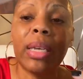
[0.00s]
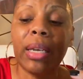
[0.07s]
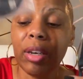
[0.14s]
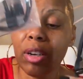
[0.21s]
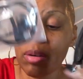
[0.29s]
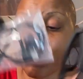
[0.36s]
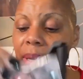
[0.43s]
the
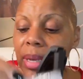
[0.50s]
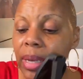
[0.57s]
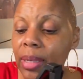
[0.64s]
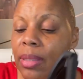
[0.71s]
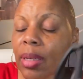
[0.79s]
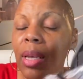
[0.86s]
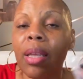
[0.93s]

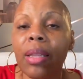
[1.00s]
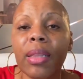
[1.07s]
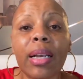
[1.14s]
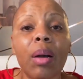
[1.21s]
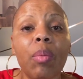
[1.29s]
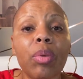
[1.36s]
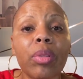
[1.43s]
earbuds,
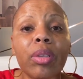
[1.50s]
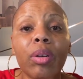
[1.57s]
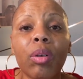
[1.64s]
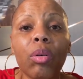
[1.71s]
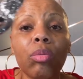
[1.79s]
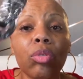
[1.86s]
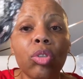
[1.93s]
they come with
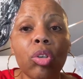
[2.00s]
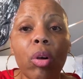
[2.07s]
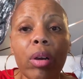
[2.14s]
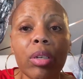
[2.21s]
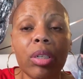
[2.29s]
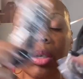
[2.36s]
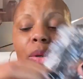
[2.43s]
their own
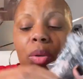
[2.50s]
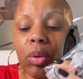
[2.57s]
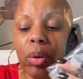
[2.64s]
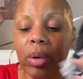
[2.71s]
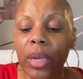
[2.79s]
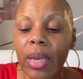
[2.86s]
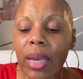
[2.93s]
charging
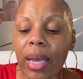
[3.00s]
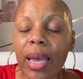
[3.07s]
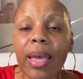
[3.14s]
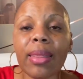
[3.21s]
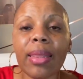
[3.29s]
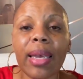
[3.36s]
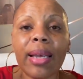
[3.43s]
cord,
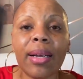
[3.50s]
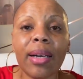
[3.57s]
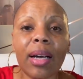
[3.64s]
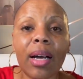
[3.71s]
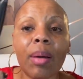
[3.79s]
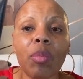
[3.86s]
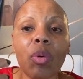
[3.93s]
and they
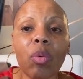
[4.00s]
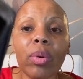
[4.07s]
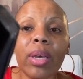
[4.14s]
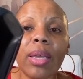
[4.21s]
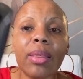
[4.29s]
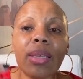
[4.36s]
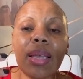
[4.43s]
come
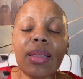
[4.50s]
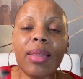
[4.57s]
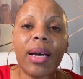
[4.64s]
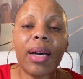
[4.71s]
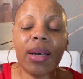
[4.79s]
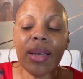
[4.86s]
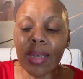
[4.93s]
with
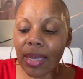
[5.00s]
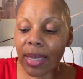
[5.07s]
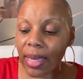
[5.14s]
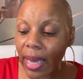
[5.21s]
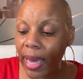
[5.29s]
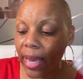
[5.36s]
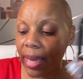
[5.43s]
the
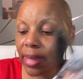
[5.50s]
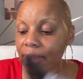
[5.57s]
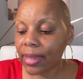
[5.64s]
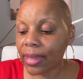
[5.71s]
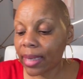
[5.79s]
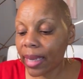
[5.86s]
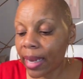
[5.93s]

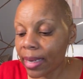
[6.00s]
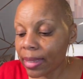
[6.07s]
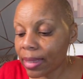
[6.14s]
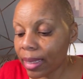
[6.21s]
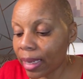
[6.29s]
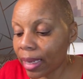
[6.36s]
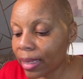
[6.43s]
case,
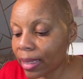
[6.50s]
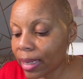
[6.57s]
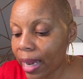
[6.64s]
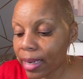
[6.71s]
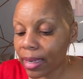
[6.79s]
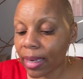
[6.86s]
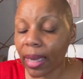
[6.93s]

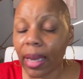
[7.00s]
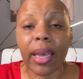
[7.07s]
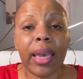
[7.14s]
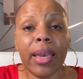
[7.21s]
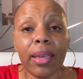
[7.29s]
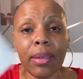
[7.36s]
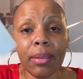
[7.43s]

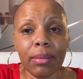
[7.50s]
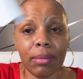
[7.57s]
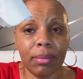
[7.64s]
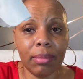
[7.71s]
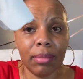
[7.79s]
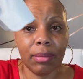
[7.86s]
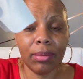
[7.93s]
$19.99 and
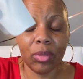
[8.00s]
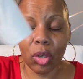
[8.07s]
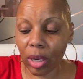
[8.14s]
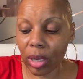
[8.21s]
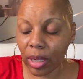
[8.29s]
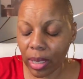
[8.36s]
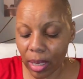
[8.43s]

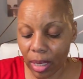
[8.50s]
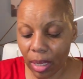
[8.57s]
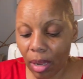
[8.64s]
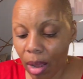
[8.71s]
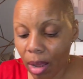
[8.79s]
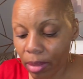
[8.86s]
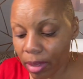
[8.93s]
your cleaning
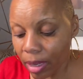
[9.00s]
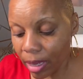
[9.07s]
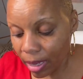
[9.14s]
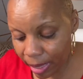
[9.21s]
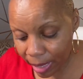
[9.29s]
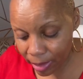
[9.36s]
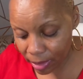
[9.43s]

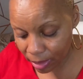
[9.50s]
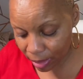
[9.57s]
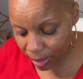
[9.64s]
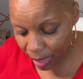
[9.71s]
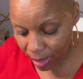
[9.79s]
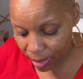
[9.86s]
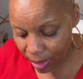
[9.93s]
cloth.
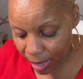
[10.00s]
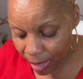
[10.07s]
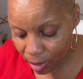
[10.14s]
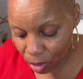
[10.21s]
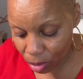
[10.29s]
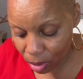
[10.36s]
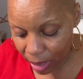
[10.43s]

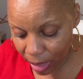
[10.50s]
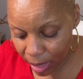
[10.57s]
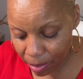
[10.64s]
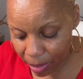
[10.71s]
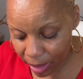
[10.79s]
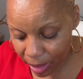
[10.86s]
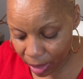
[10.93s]
$19.99, you
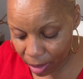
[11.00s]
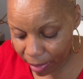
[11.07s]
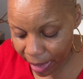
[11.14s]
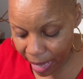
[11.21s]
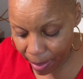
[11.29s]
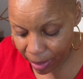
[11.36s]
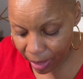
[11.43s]
can't beat it,
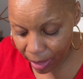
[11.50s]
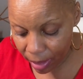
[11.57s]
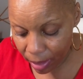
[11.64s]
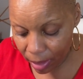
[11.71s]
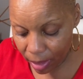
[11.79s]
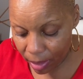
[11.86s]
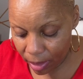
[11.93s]
grab
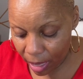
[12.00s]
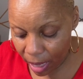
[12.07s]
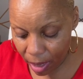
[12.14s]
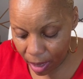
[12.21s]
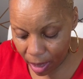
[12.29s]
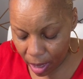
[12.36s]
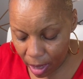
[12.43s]
it.
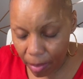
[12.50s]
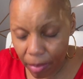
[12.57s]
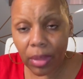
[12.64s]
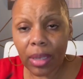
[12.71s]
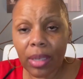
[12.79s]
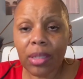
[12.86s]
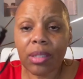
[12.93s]
They,
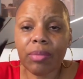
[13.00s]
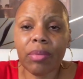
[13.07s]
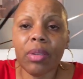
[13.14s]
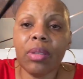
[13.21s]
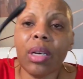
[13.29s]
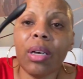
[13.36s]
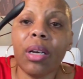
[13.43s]
um, this,
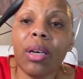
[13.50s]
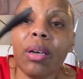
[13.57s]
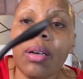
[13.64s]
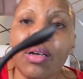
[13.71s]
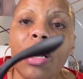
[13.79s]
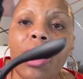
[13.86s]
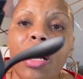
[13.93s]
the
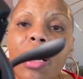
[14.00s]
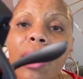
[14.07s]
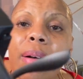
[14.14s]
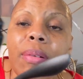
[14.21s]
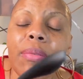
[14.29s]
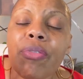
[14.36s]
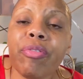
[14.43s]

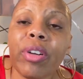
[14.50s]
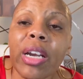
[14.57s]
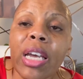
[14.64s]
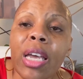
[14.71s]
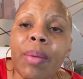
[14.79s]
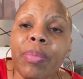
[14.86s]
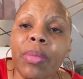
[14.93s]
uh,
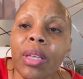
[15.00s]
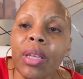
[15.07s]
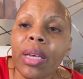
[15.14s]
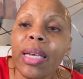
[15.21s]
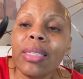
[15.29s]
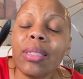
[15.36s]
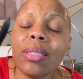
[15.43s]
frame
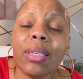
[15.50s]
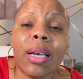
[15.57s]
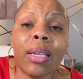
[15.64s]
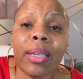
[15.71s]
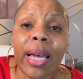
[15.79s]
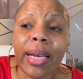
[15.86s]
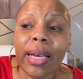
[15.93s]
is
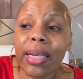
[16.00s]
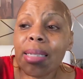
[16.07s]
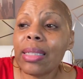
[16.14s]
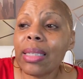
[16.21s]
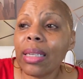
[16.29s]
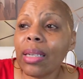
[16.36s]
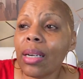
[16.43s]
like a
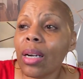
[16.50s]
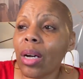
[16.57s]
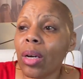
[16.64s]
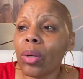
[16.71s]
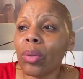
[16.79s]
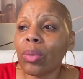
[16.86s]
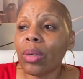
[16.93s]

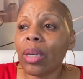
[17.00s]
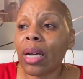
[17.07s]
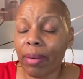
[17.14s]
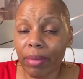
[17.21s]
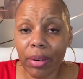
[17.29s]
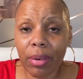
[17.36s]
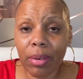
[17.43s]
silicone
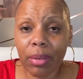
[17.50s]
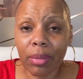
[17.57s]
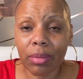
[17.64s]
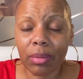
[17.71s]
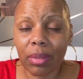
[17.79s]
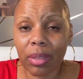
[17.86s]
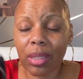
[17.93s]
cover,
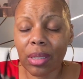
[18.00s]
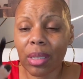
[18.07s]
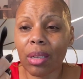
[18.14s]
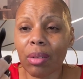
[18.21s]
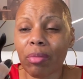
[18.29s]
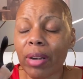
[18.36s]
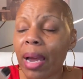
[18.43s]

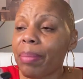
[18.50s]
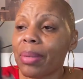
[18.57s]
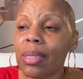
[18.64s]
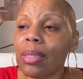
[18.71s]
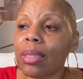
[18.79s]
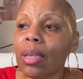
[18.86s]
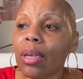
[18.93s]
wrapped
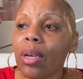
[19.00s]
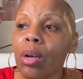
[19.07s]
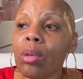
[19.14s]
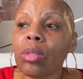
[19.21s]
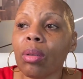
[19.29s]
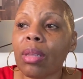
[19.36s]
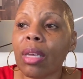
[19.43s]
in
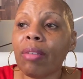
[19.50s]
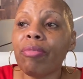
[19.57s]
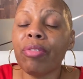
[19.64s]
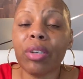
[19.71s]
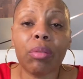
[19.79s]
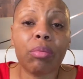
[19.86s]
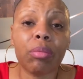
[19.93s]
silicone, so they
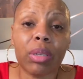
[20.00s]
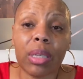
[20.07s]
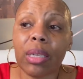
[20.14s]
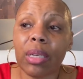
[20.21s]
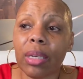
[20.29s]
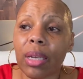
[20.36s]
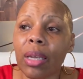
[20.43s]
feel really
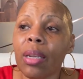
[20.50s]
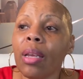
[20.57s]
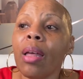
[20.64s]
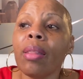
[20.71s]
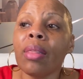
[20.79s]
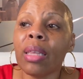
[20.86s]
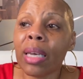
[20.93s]
good.
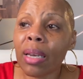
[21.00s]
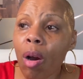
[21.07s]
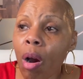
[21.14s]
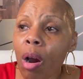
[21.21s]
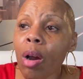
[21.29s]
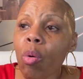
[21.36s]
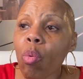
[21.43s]
They
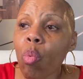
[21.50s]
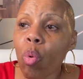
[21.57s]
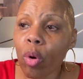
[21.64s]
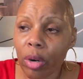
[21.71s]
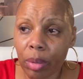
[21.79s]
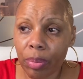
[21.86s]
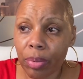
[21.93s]
are
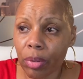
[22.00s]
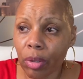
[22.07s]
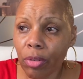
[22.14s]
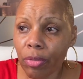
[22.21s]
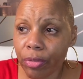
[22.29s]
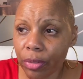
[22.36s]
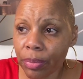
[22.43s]

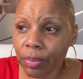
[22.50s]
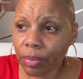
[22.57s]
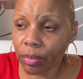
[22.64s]
waterproof.